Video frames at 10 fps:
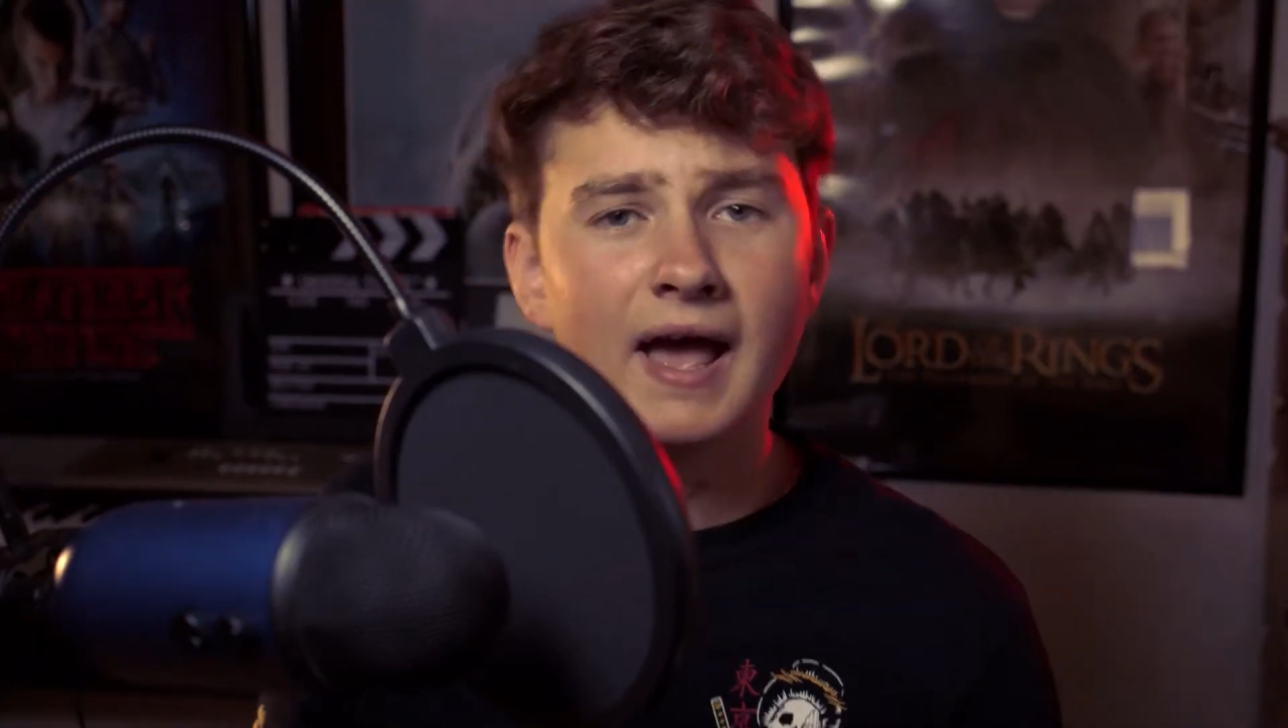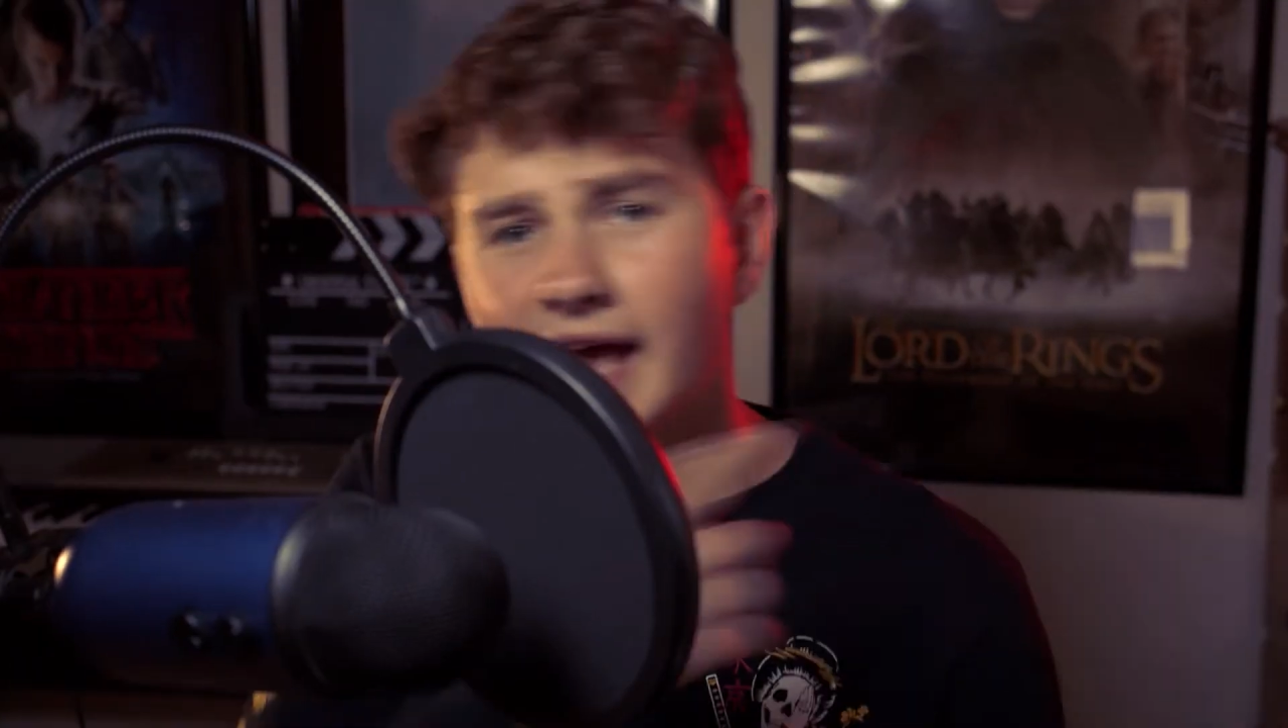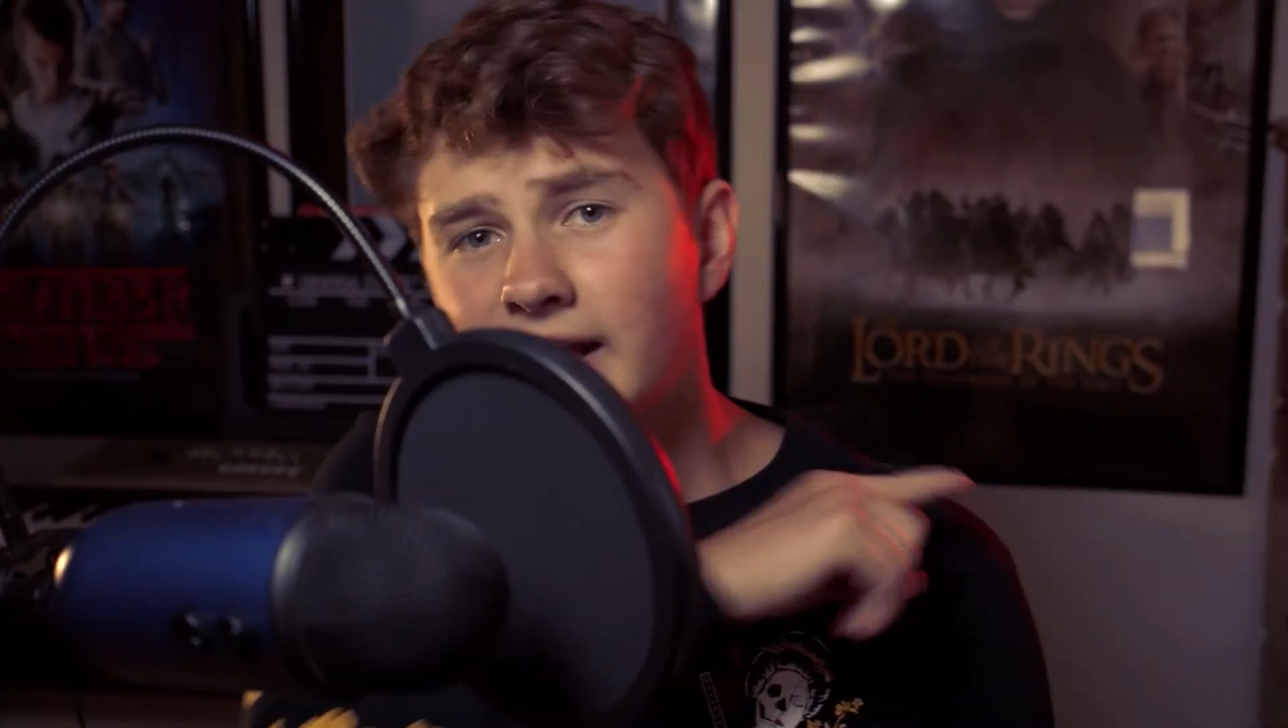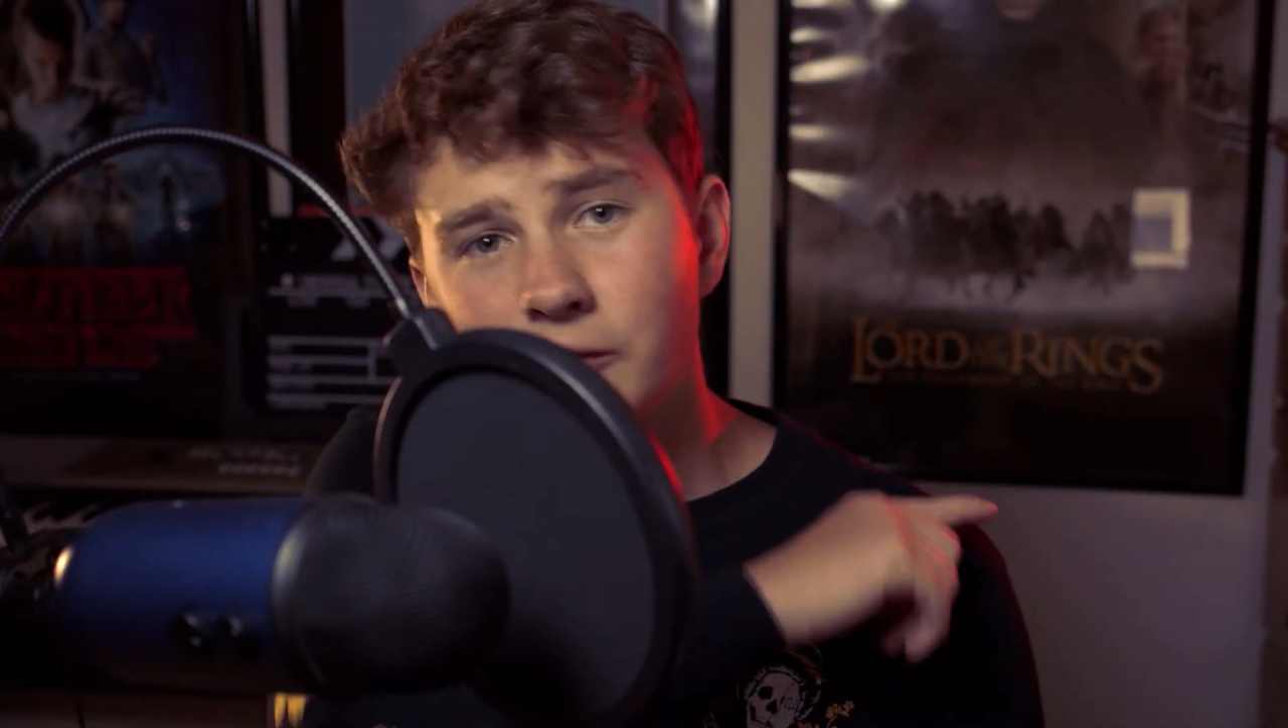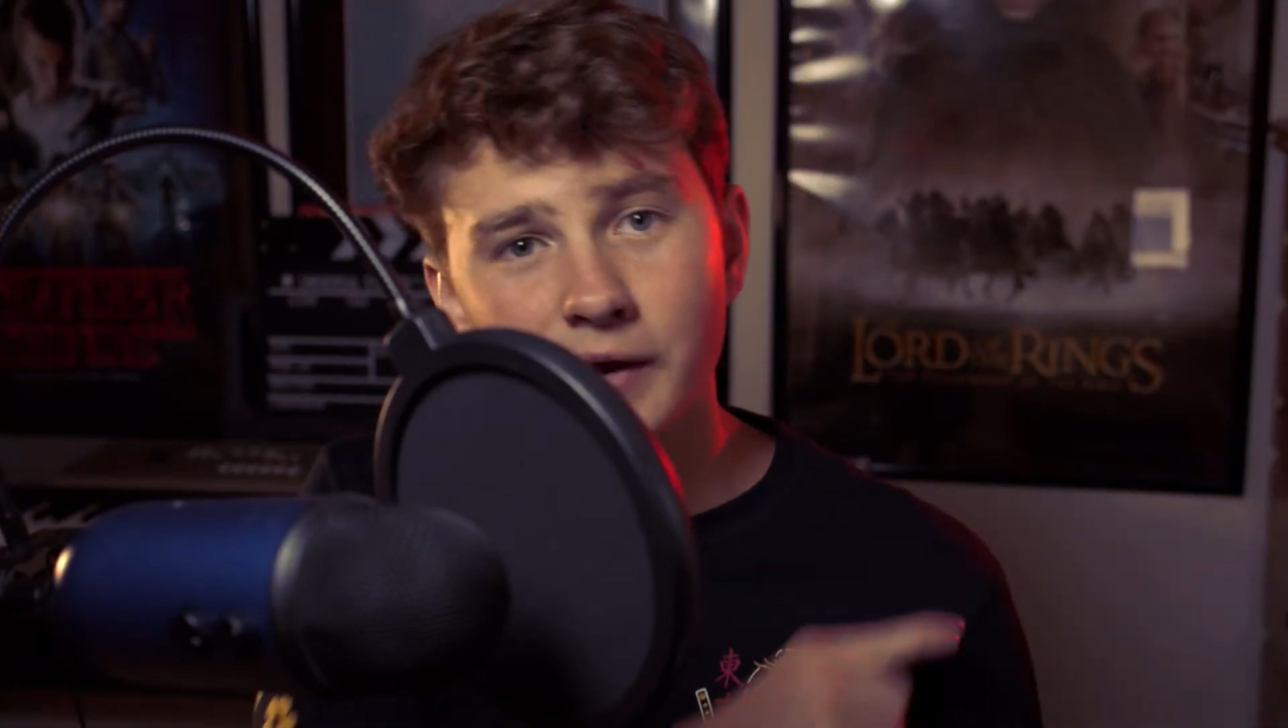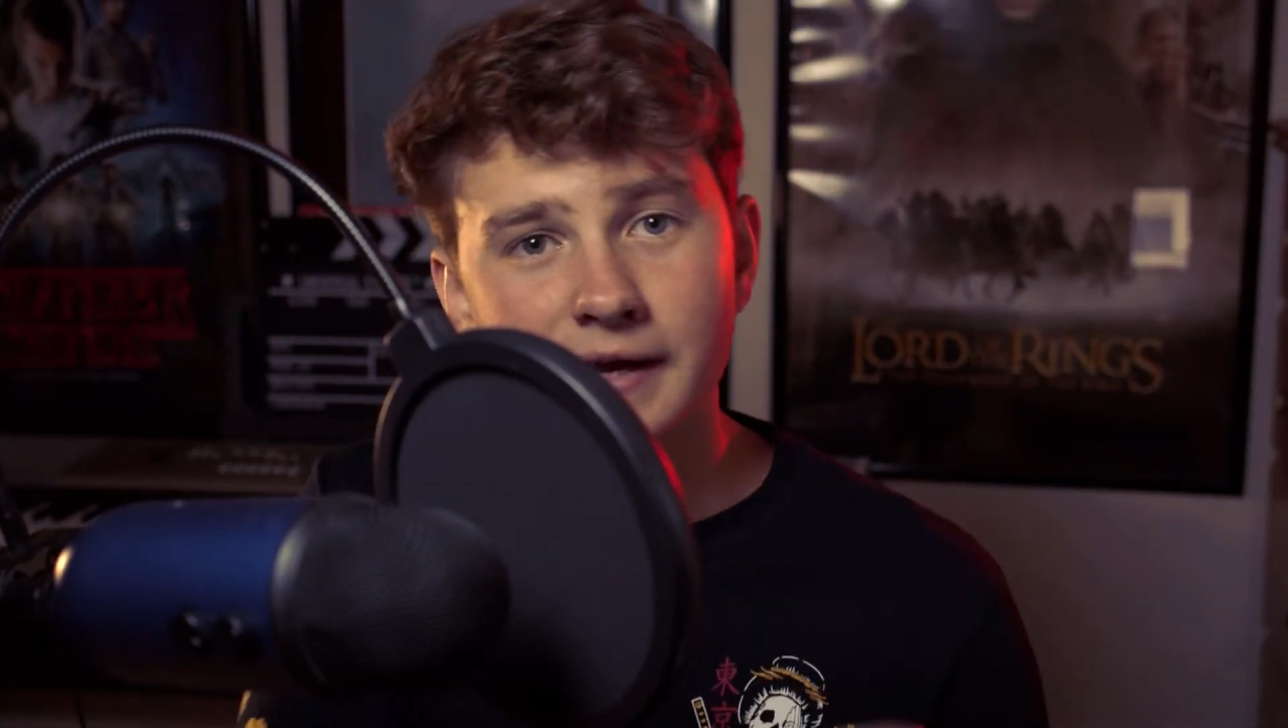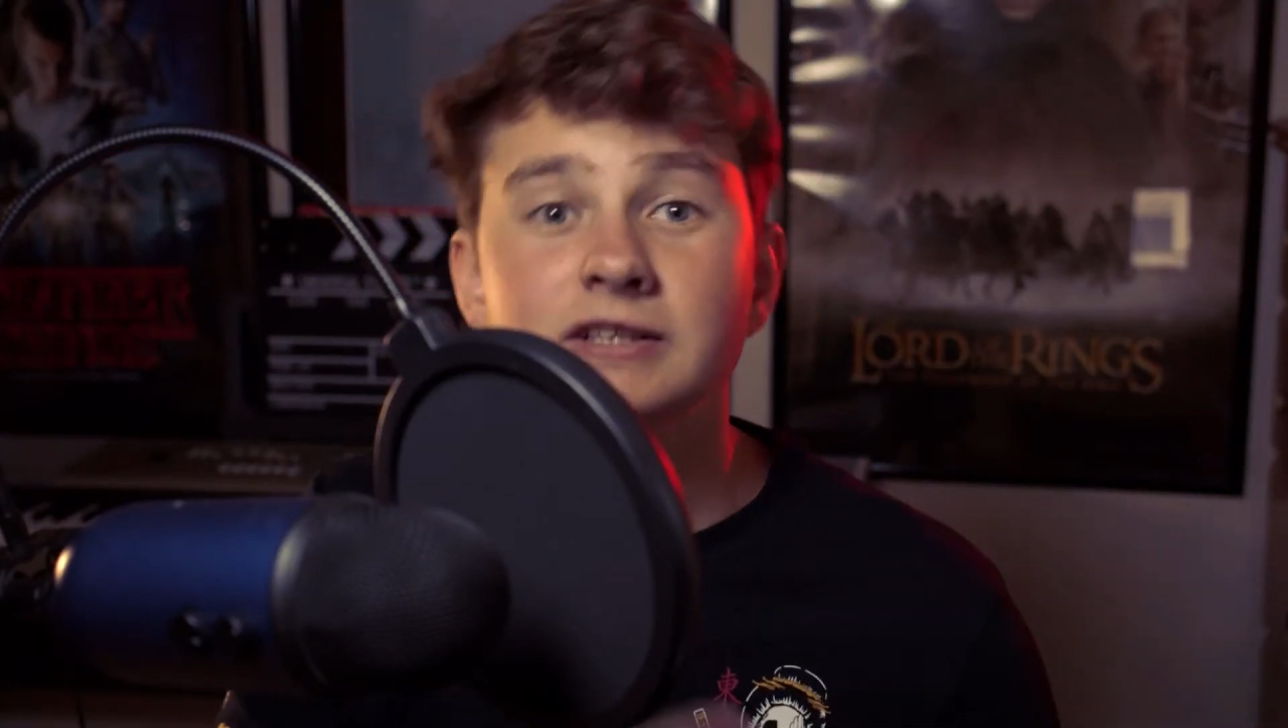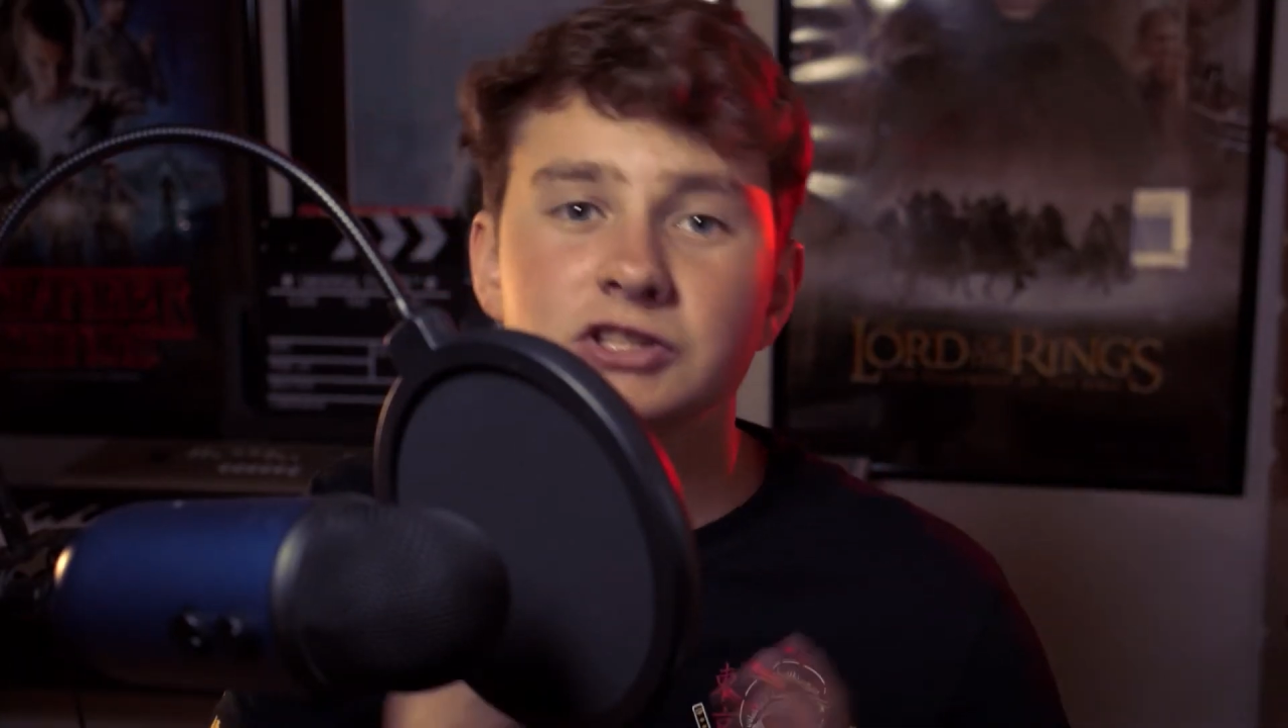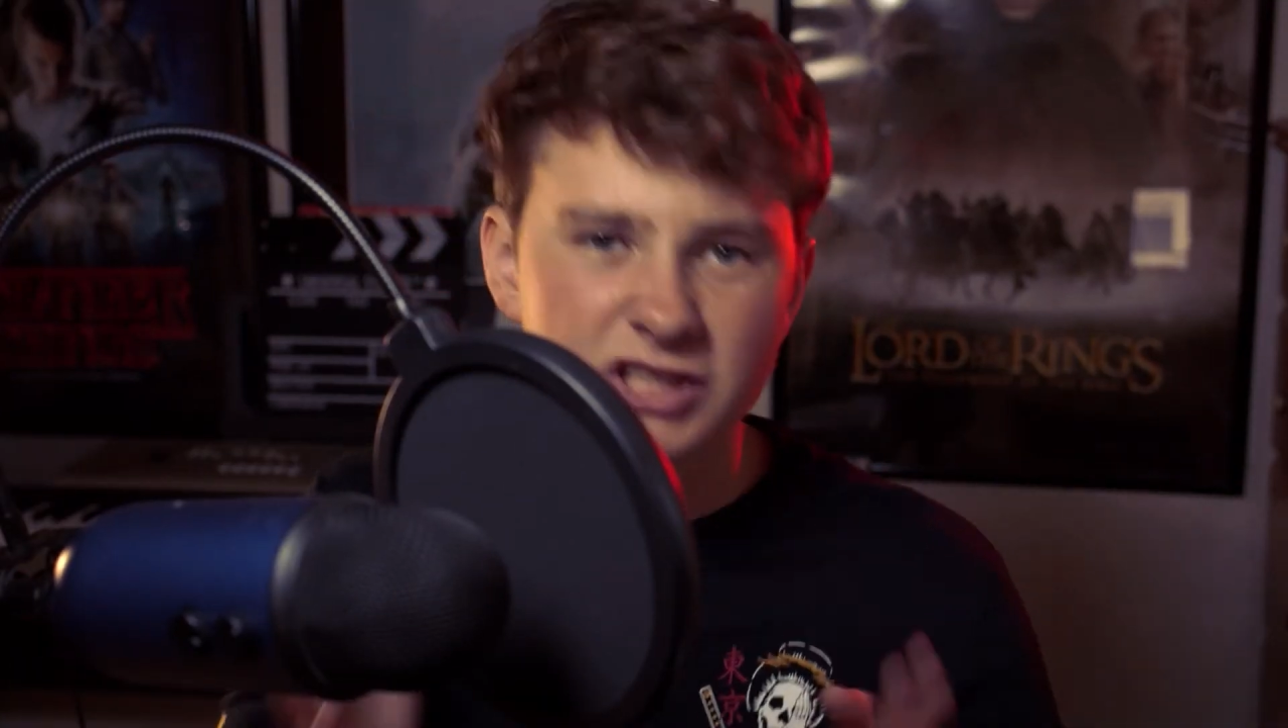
Anyway,